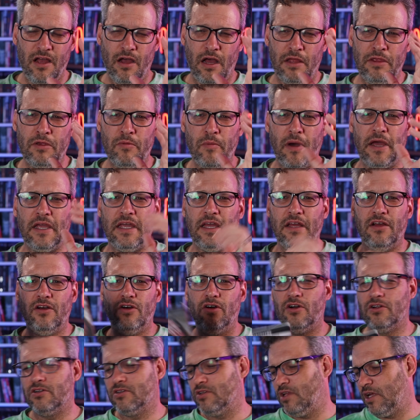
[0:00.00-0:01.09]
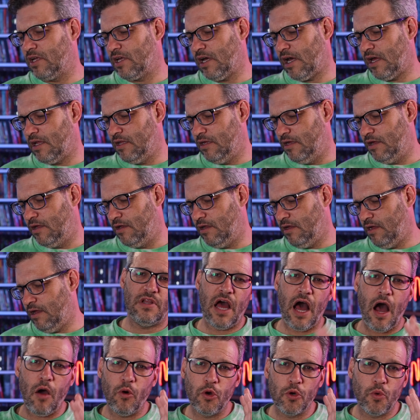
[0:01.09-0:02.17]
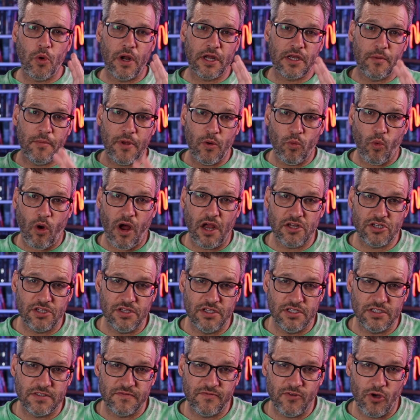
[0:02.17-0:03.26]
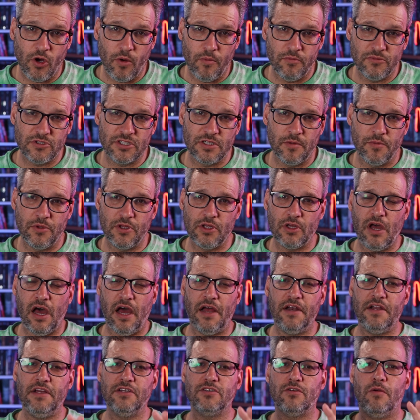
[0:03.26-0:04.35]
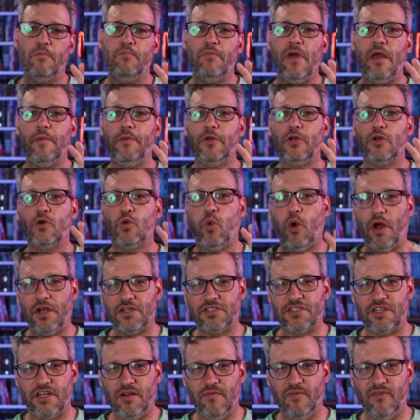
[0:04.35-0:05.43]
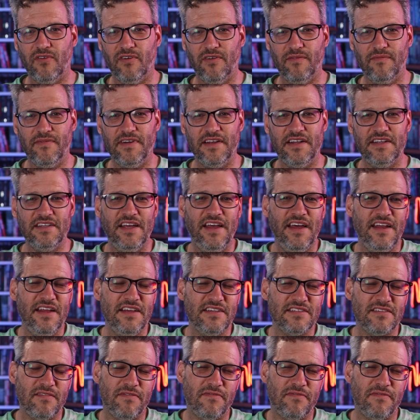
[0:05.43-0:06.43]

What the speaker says: you might get hooked like I did. Now, I would recommend watching this film. Some of the ideas are maybe questionable, but it is a